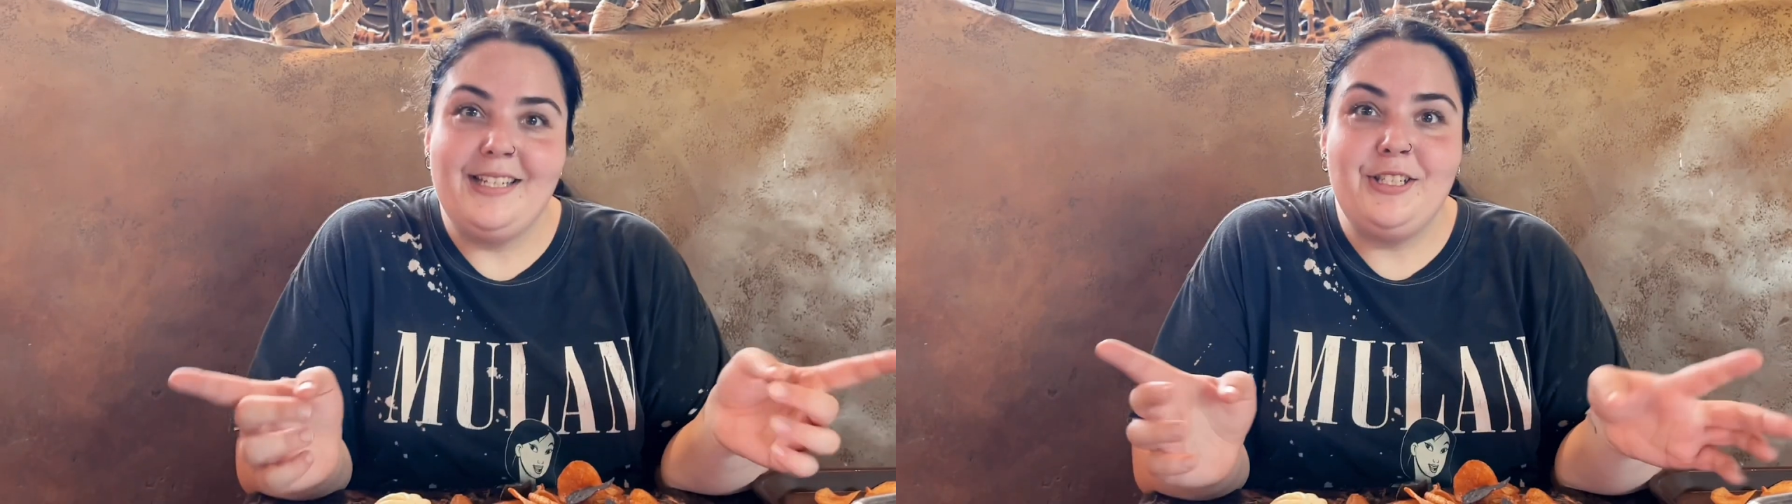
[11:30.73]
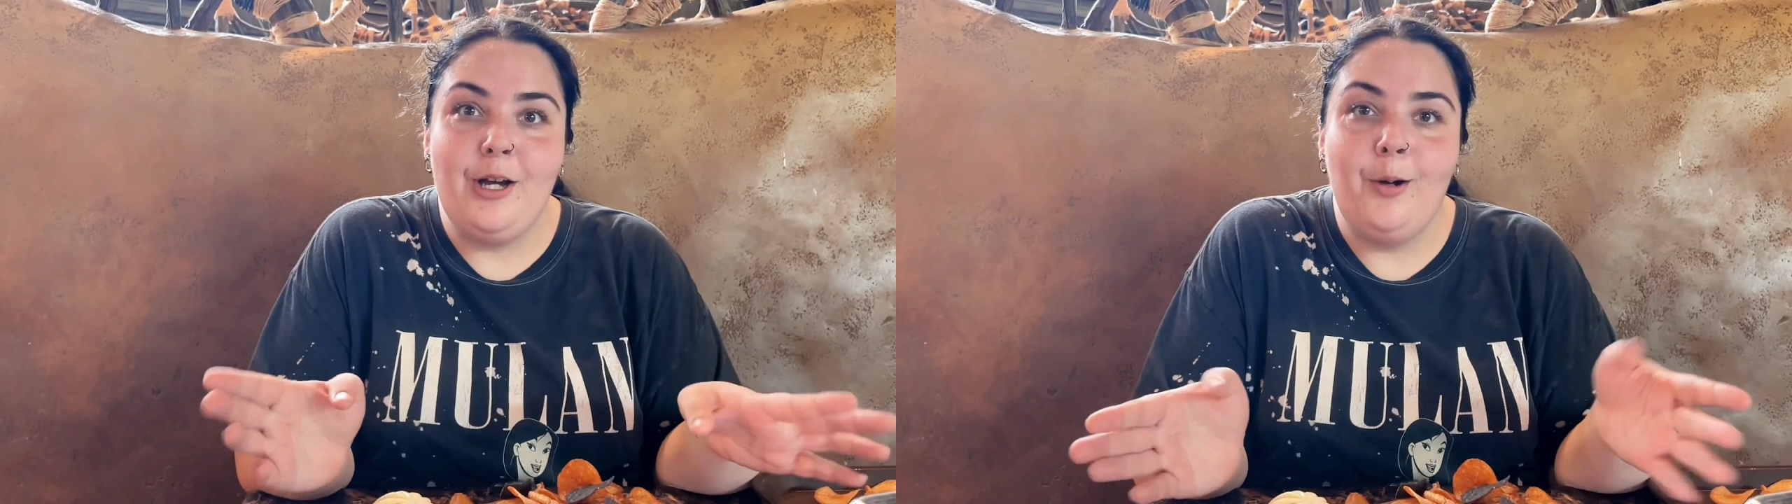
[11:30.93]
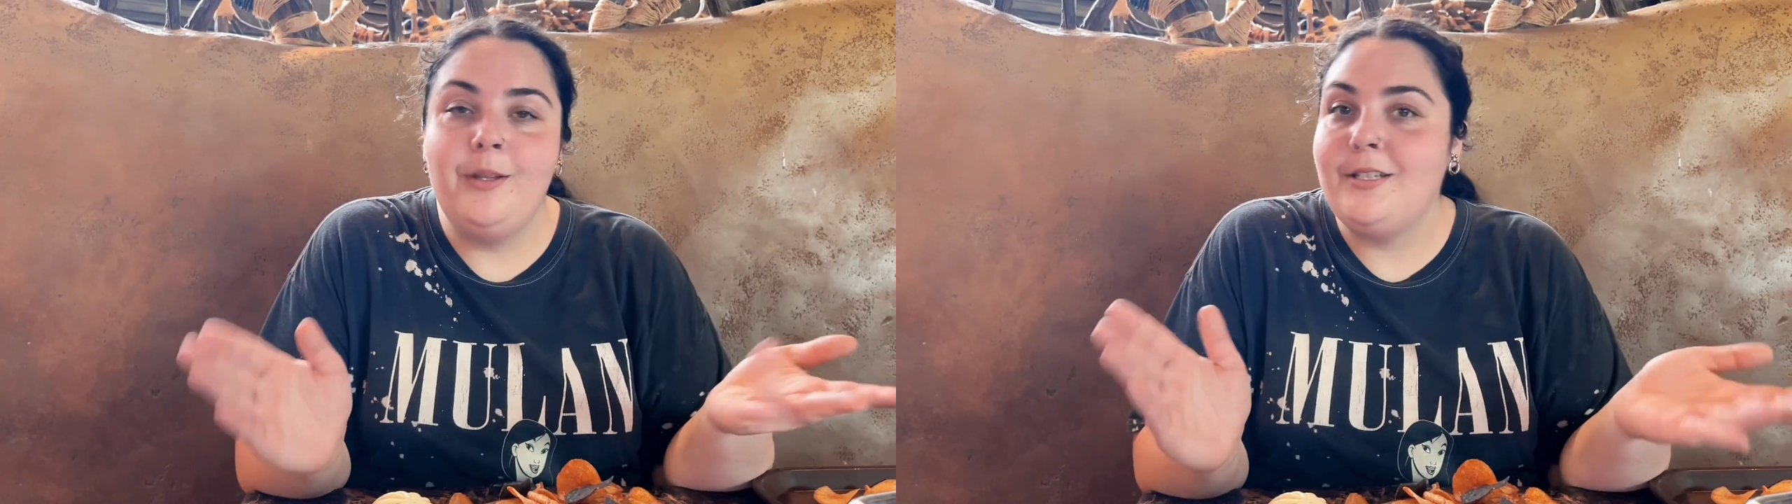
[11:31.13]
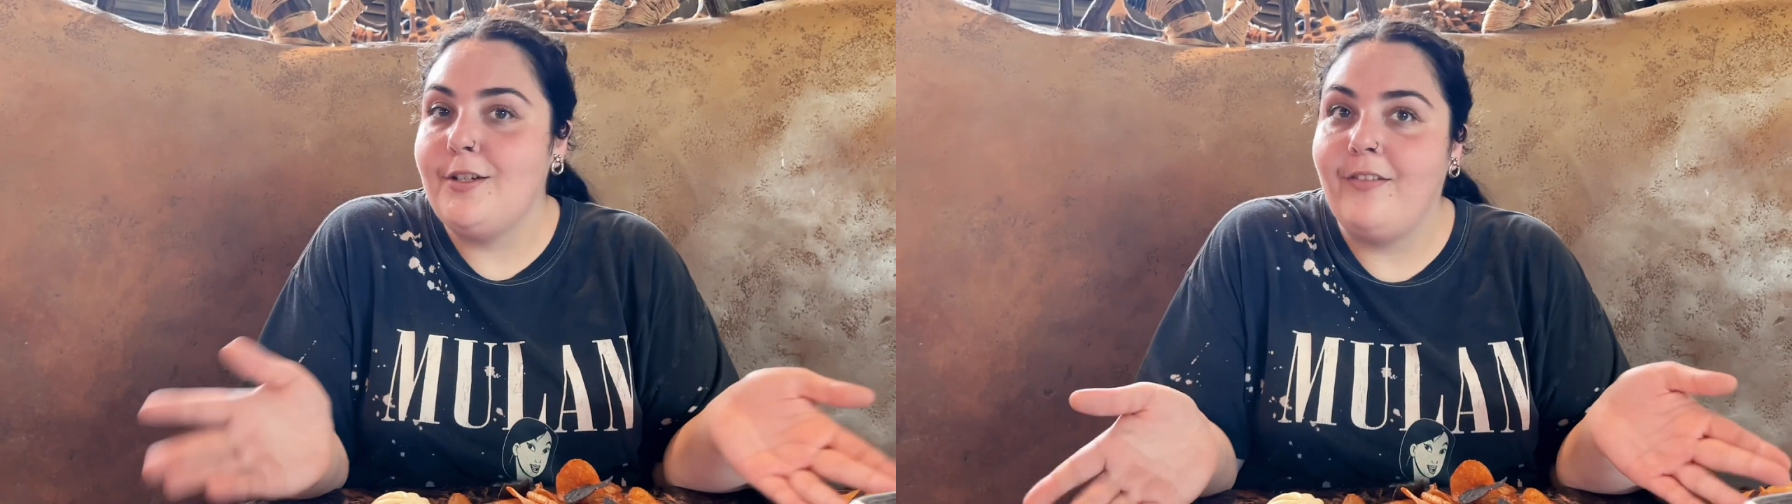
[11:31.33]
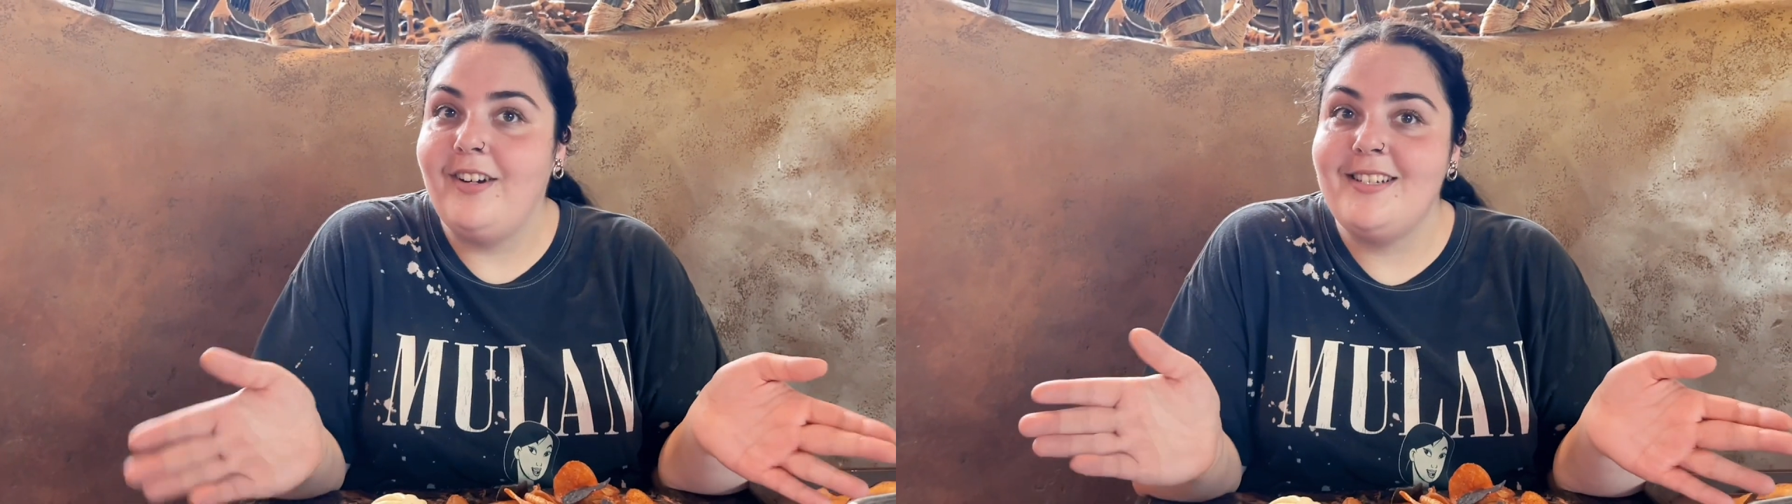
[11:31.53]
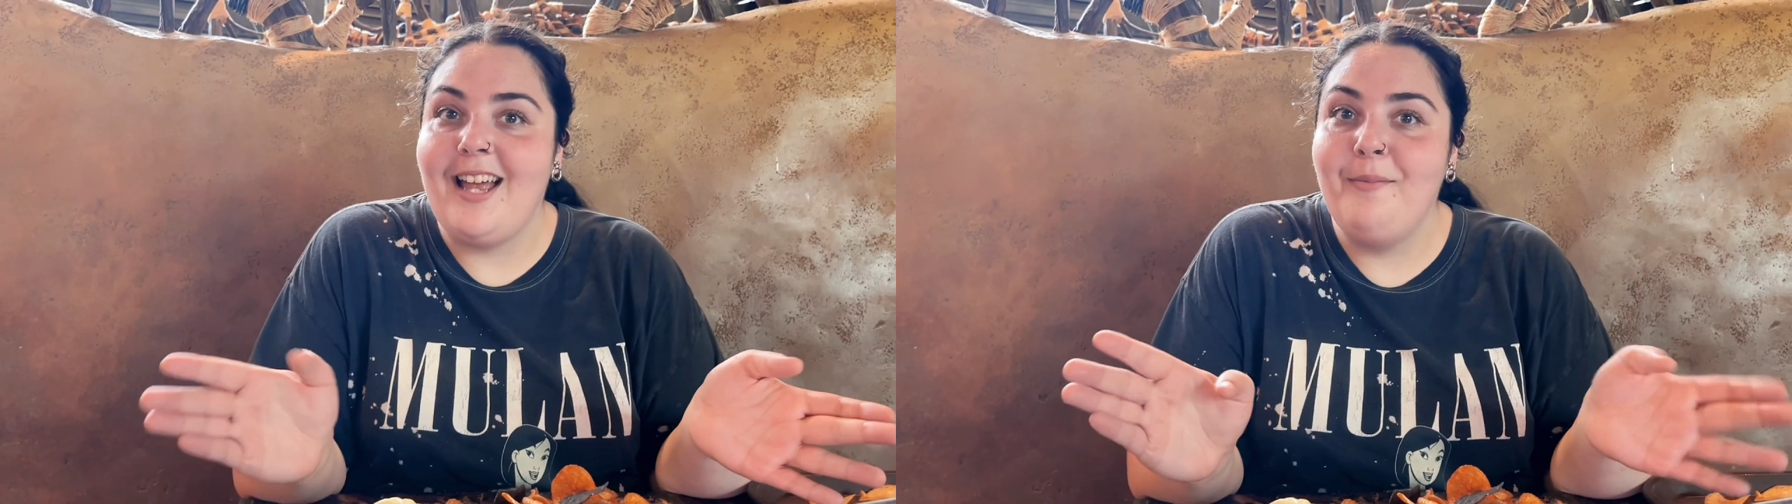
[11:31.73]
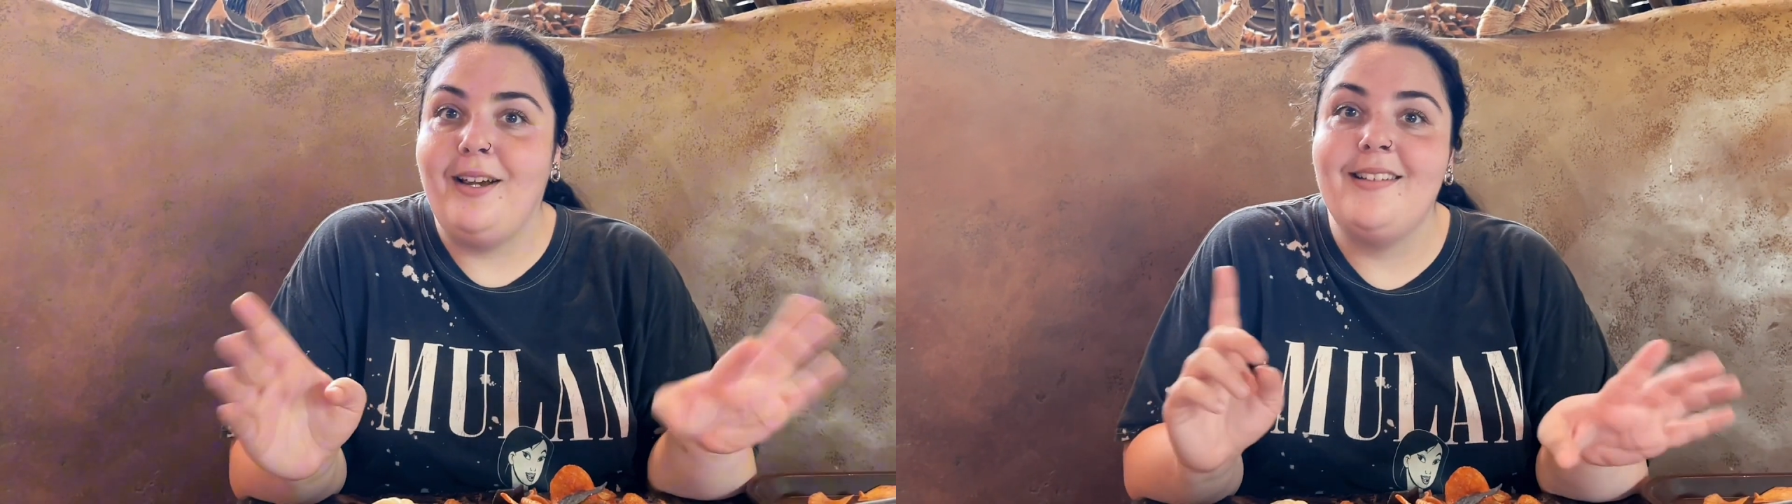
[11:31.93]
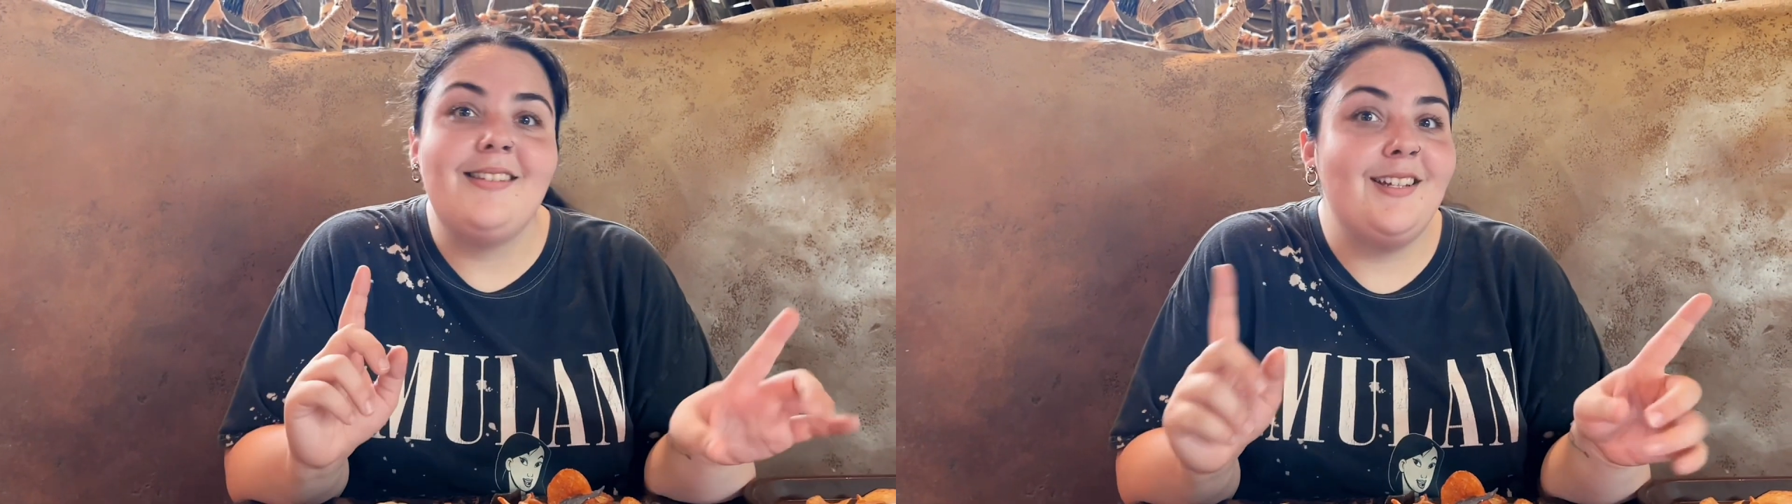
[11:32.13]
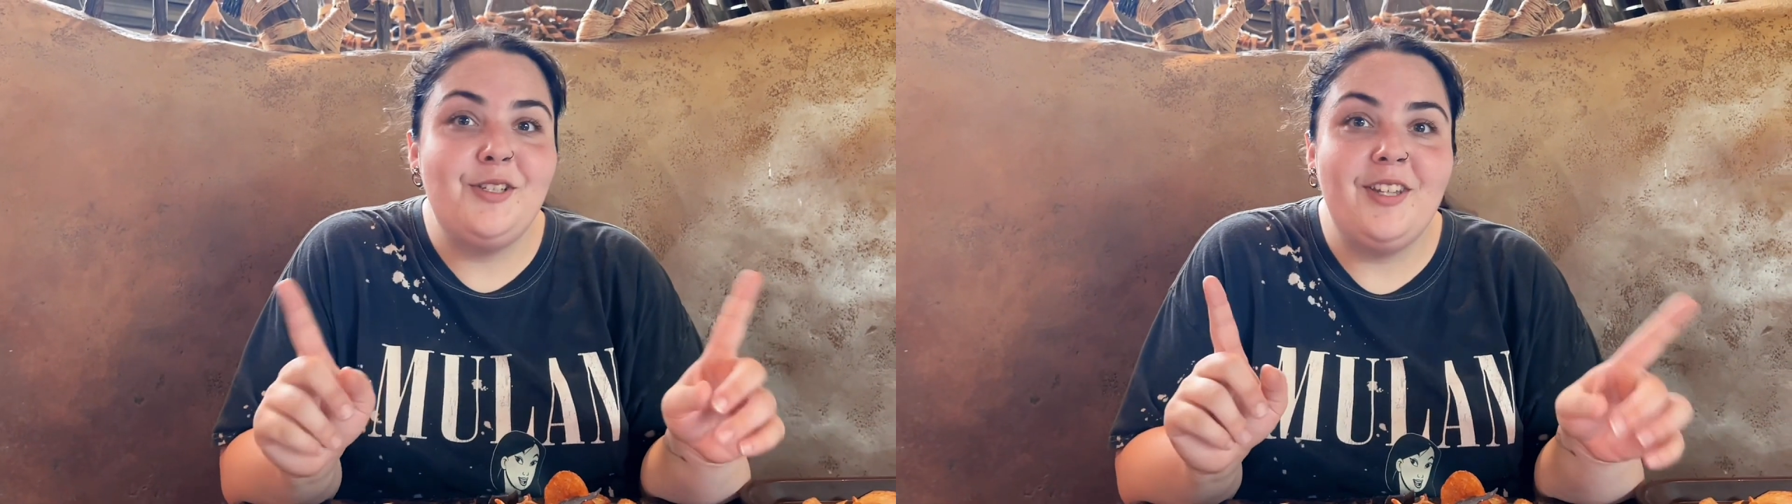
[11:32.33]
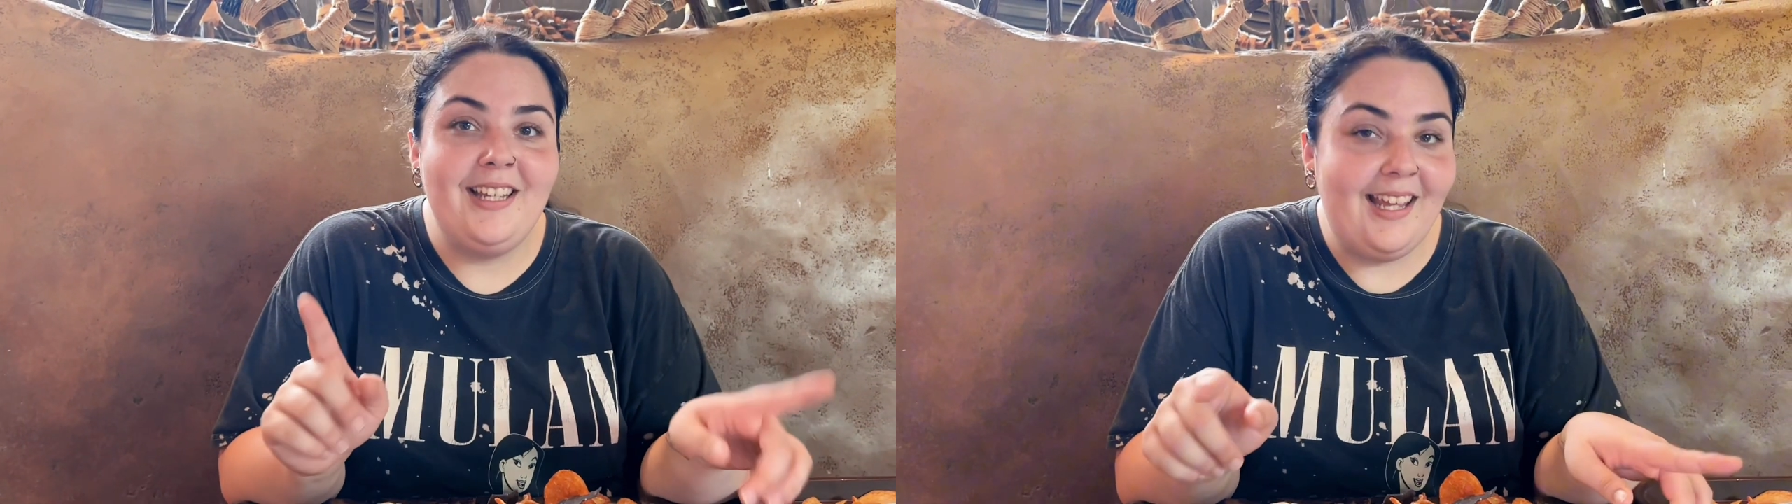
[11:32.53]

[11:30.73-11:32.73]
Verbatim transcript: So this is our first time here at Santuli